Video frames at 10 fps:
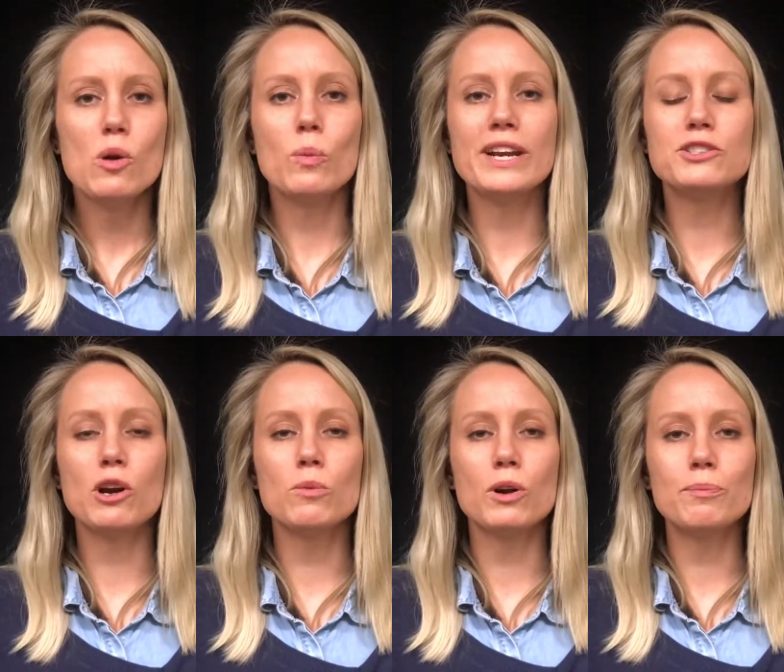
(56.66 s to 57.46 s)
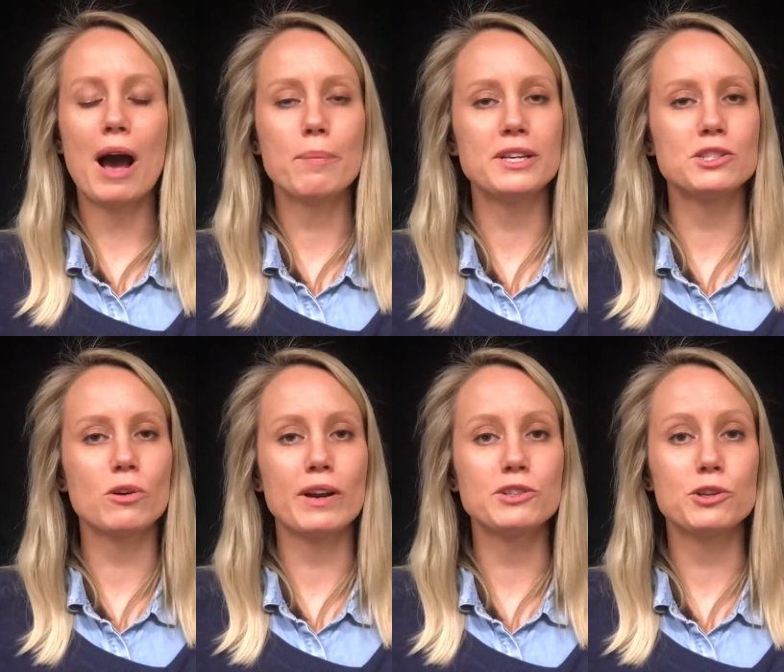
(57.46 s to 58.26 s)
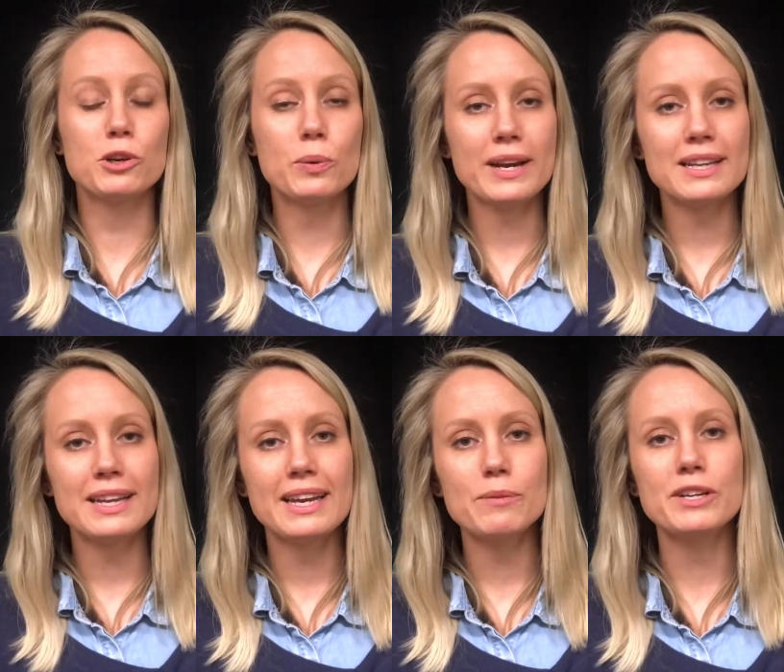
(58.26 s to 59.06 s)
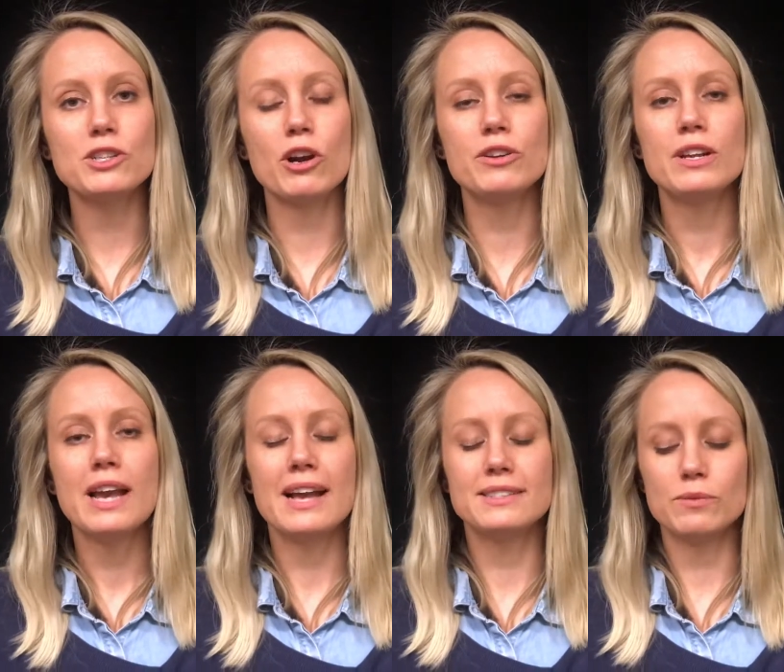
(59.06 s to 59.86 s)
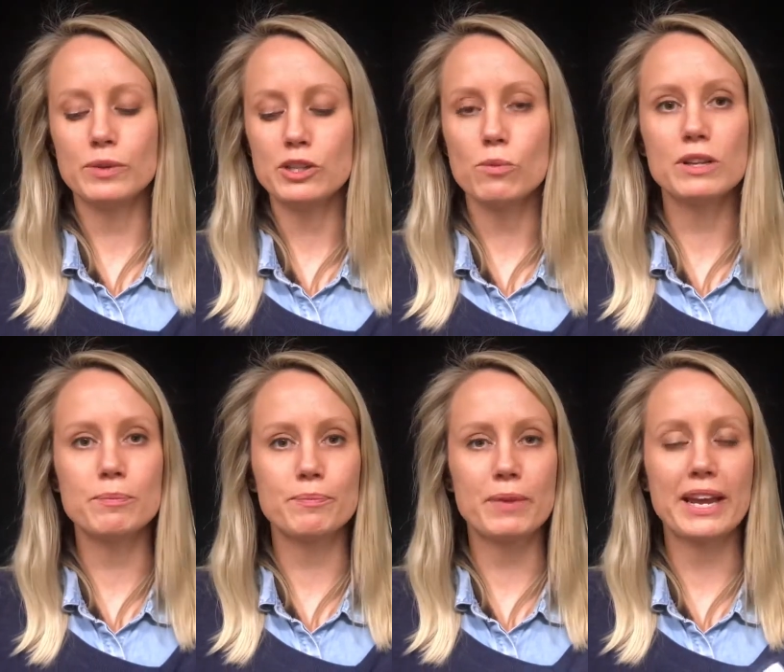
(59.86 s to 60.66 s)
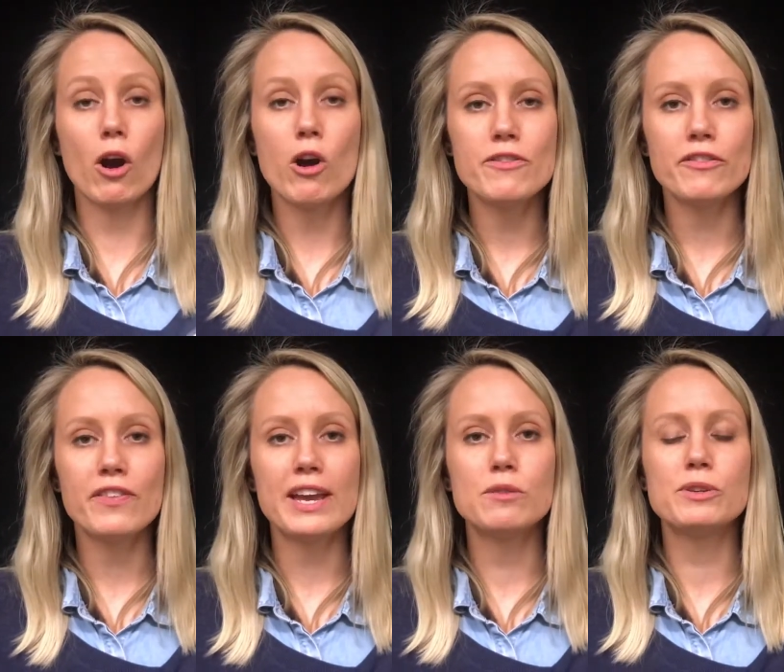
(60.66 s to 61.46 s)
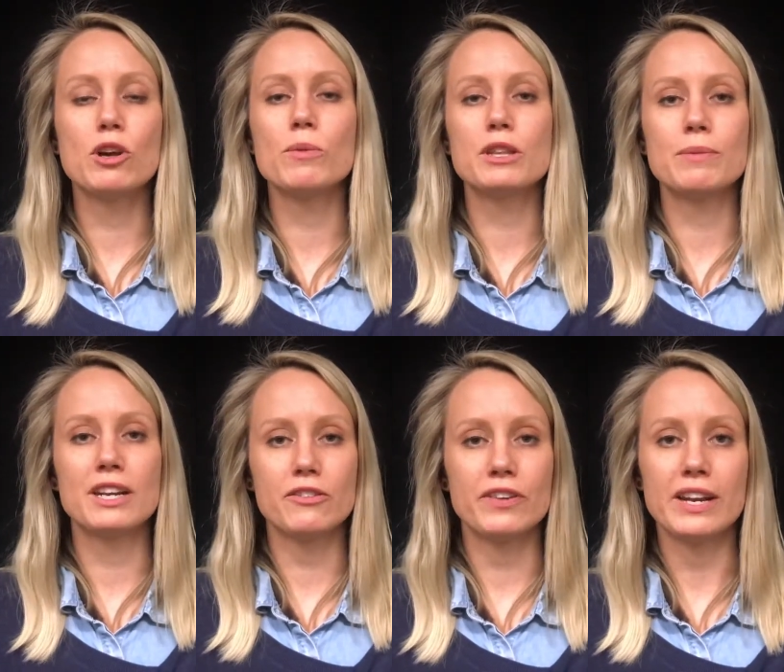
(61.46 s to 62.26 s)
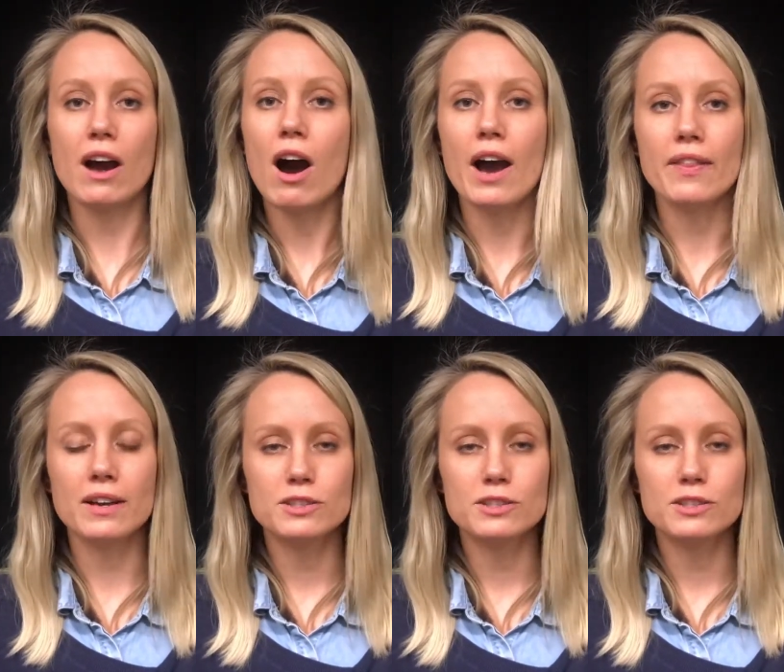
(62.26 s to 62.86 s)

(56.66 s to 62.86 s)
We don't want puppies growing too quickly, and we don't want them being overfed. We don't want them underfed either.